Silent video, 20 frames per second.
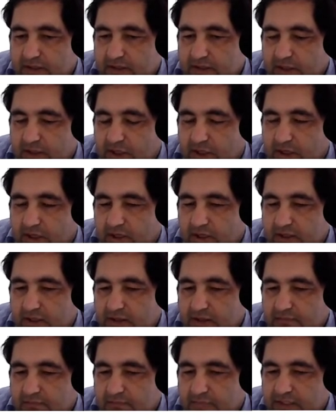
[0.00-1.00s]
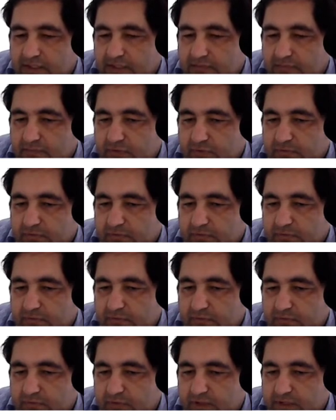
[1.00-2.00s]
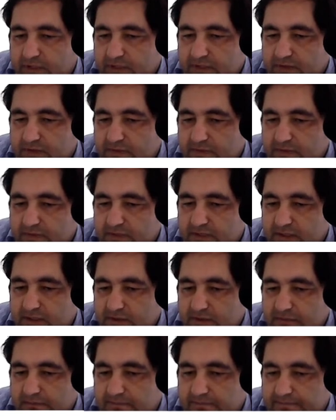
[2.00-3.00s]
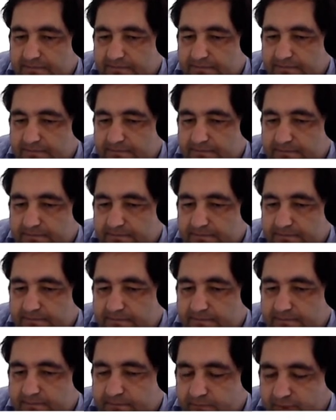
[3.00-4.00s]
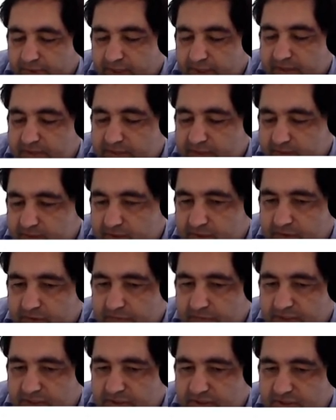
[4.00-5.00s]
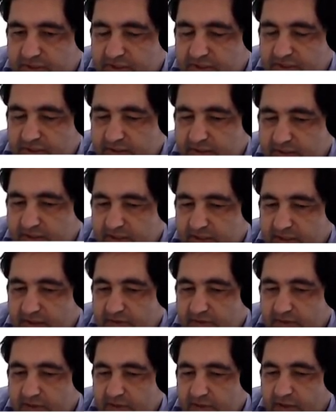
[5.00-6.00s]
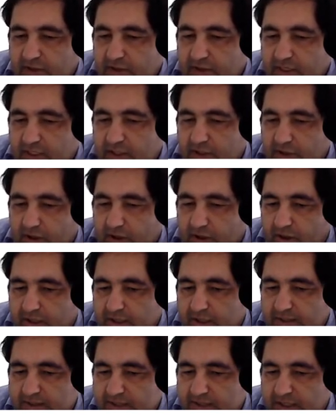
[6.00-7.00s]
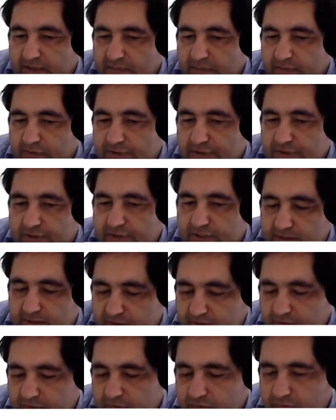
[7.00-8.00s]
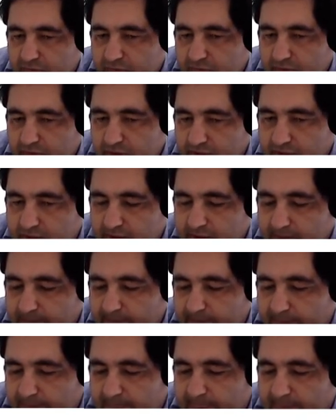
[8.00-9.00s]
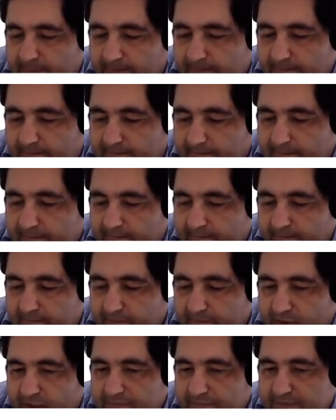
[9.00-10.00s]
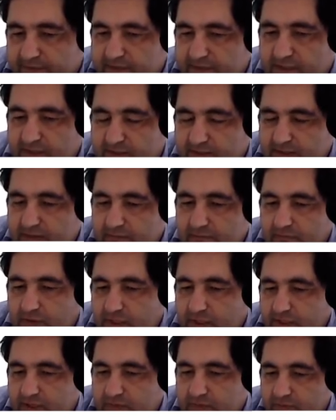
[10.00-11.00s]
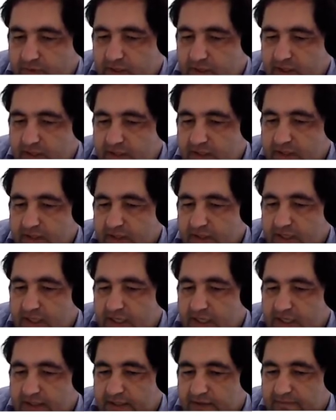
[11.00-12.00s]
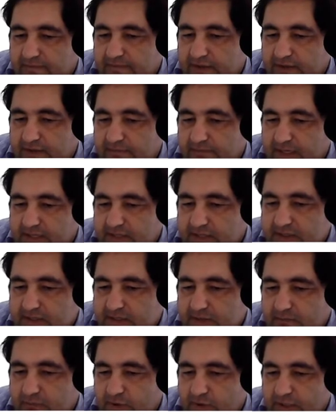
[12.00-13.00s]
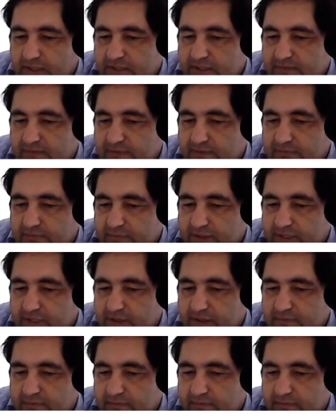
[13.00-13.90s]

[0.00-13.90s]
R minimum is 0, because it's not mentioned anything. And R is how much? Is 256 minus 1, and then V max minus V min,